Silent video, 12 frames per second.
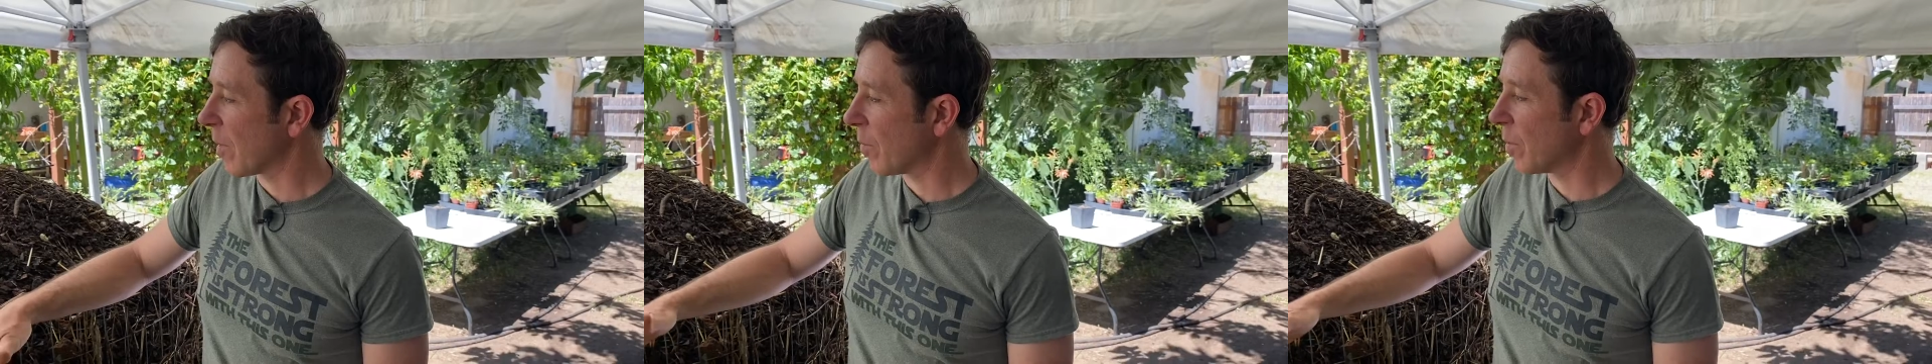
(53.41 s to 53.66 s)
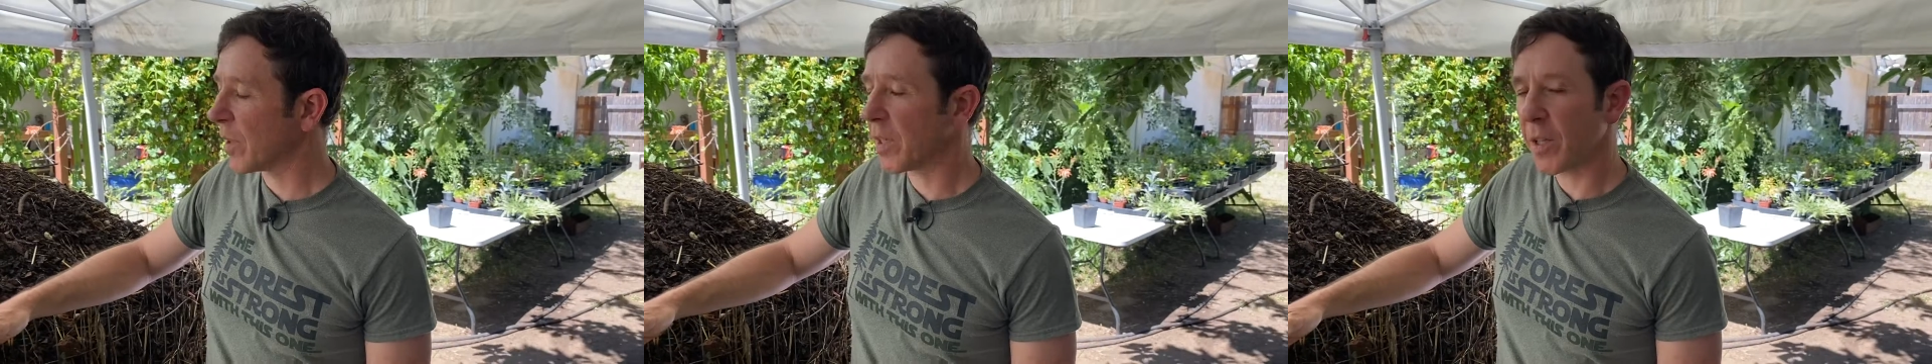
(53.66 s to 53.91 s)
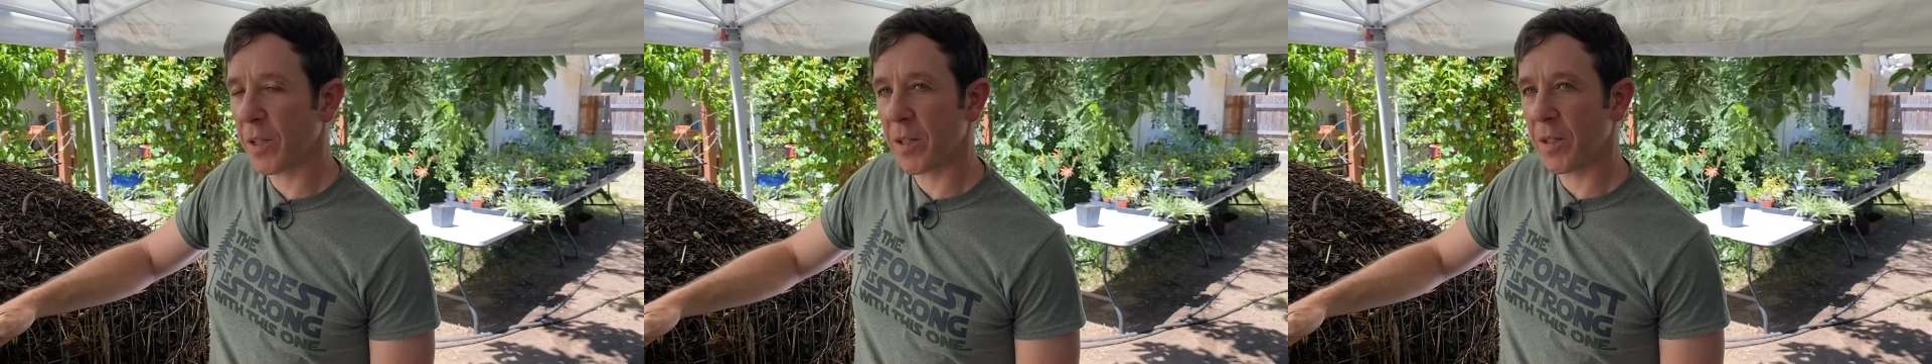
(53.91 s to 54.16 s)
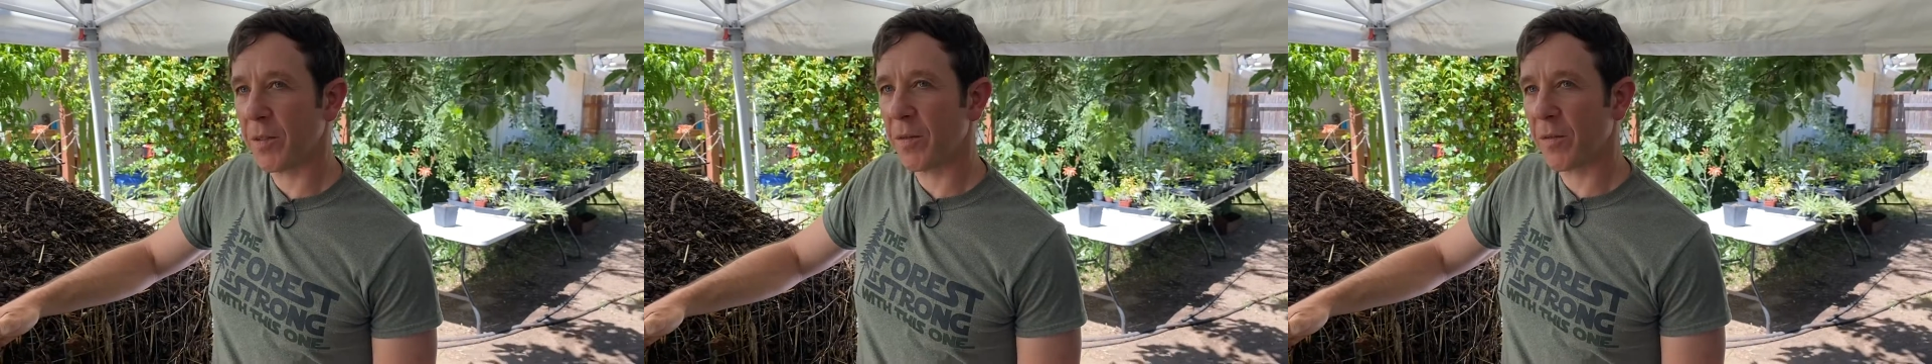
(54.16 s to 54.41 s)
really
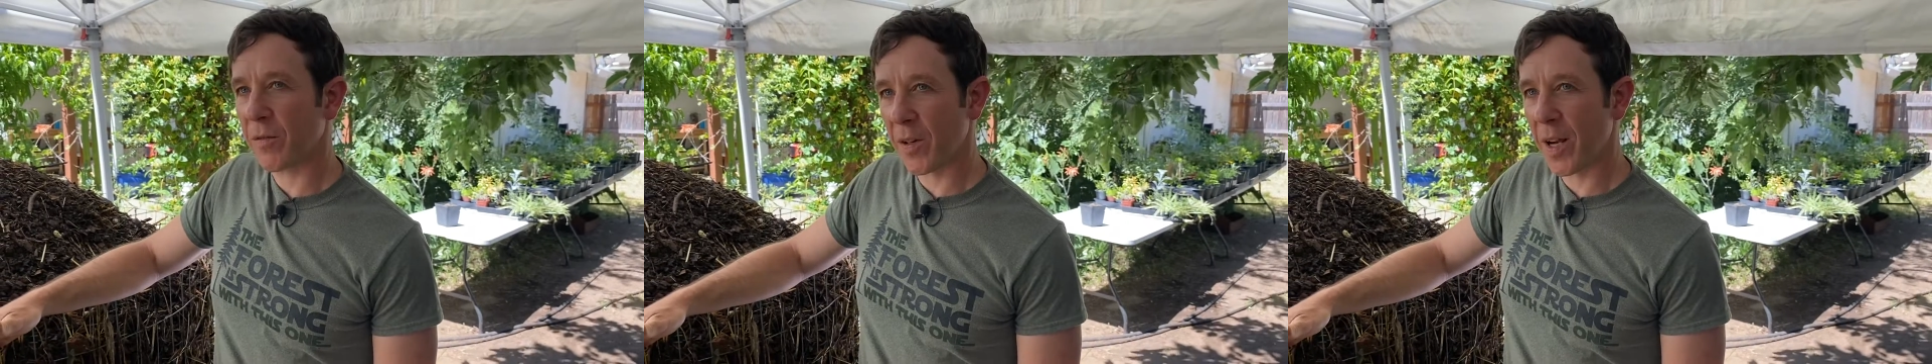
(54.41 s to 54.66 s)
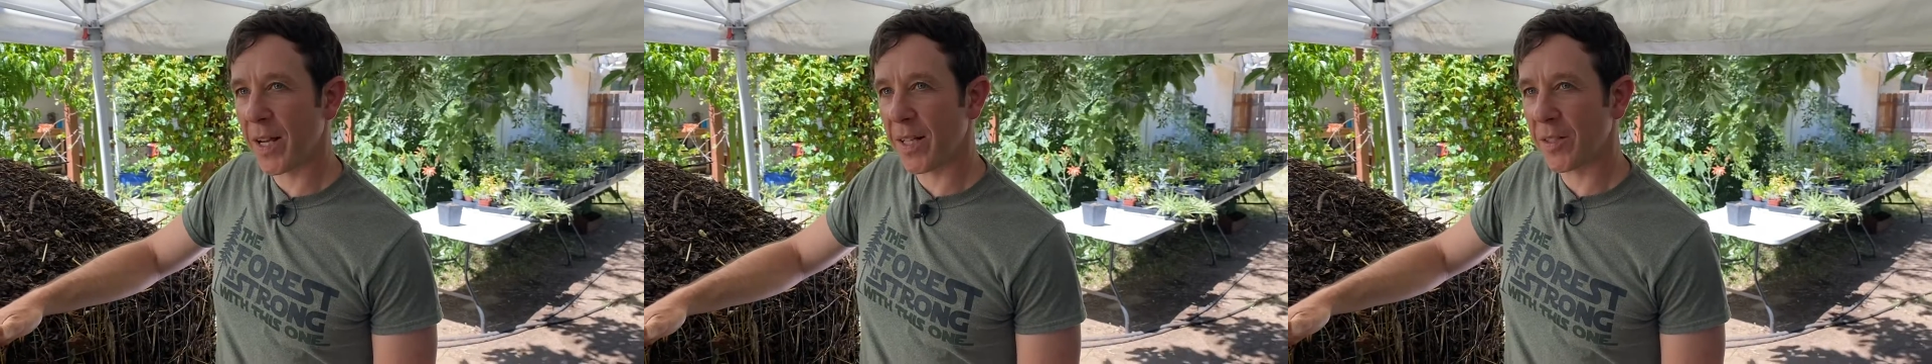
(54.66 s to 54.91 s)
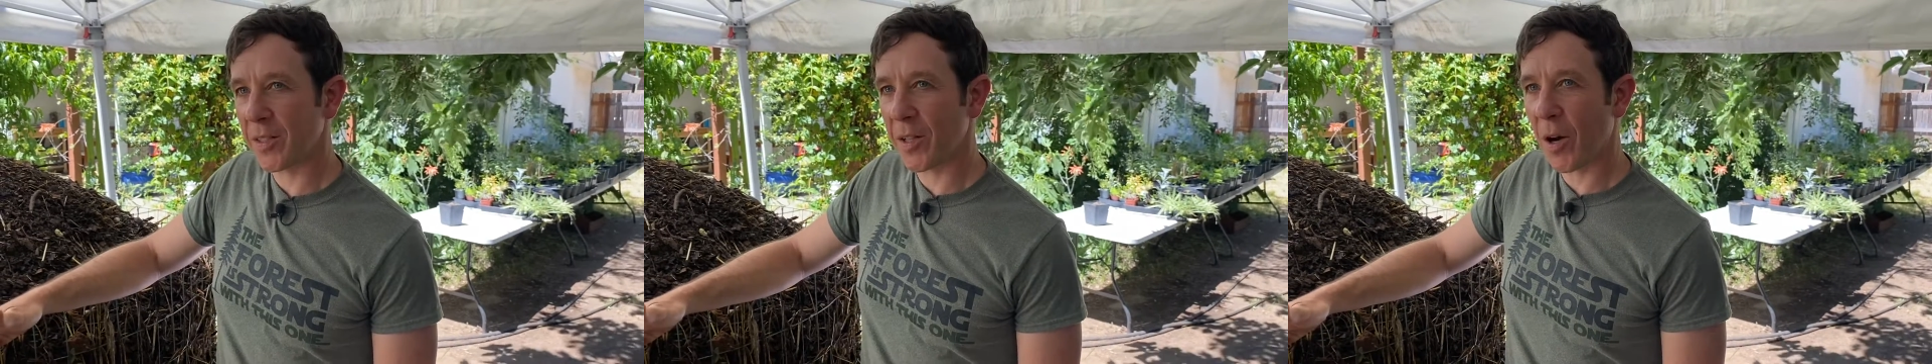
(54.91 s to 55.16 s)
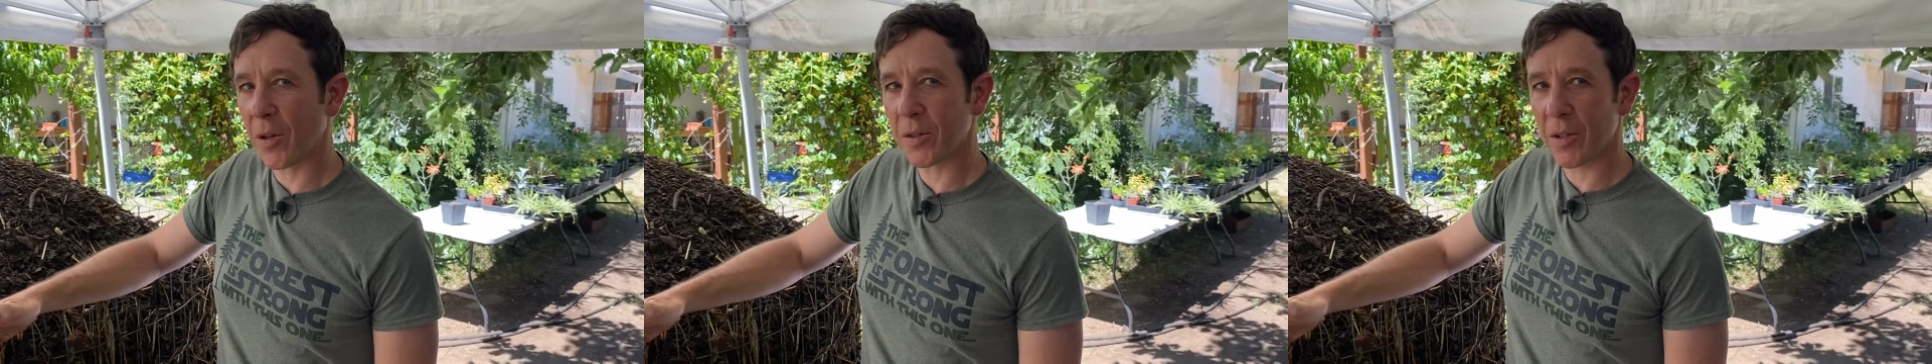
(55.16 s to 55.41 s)
good friend, she
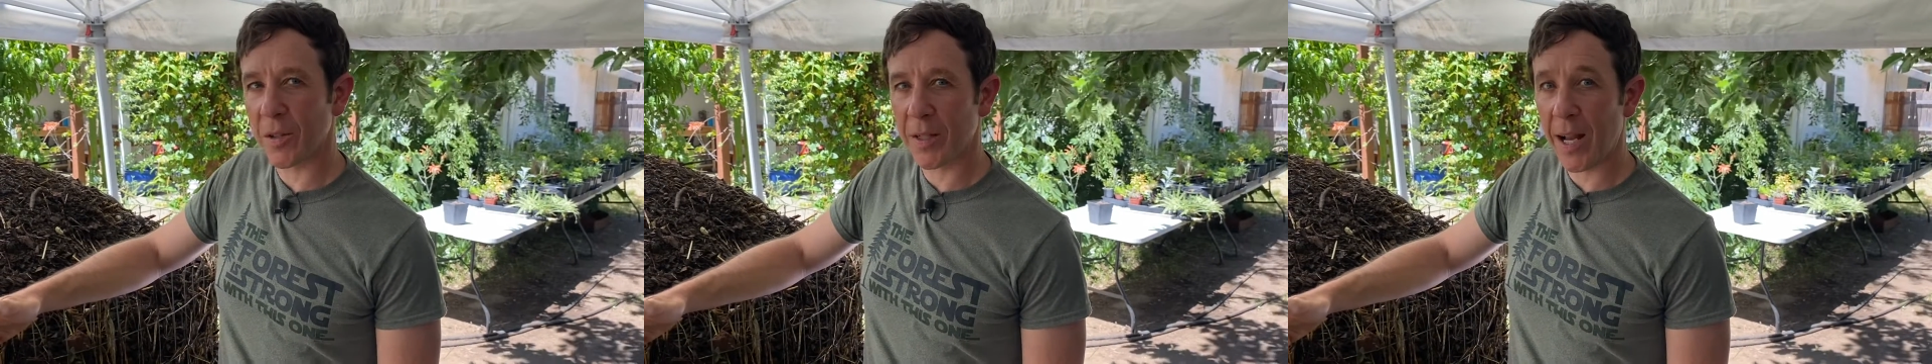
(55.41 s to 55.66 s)
calls her her